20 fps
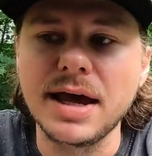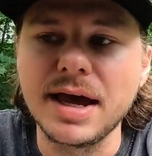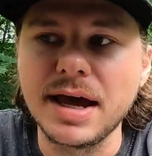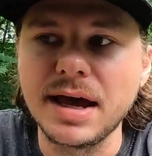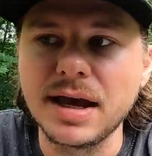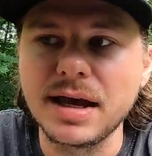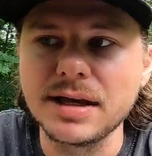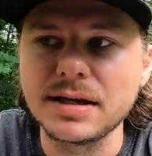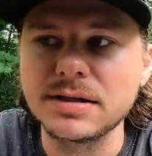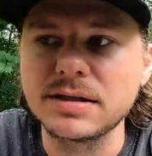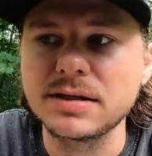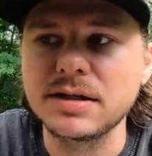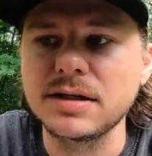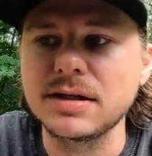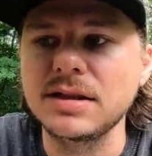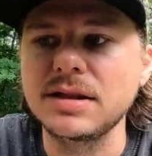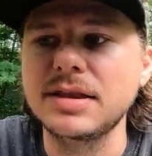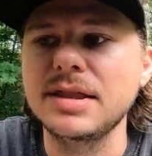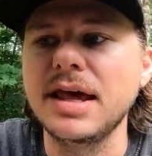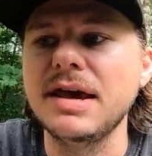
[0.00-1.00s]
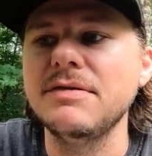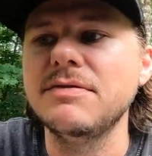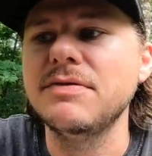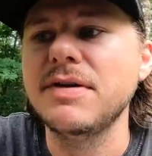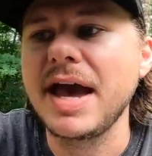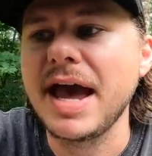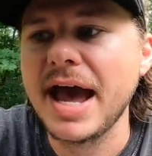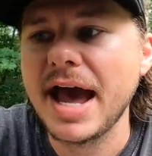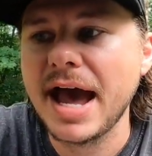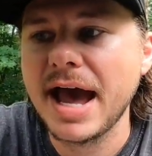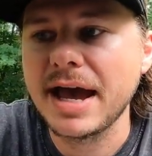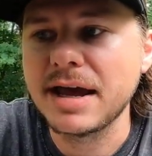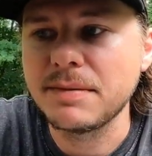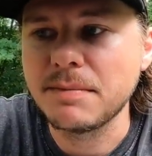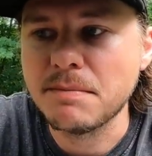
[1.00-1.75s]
and they've had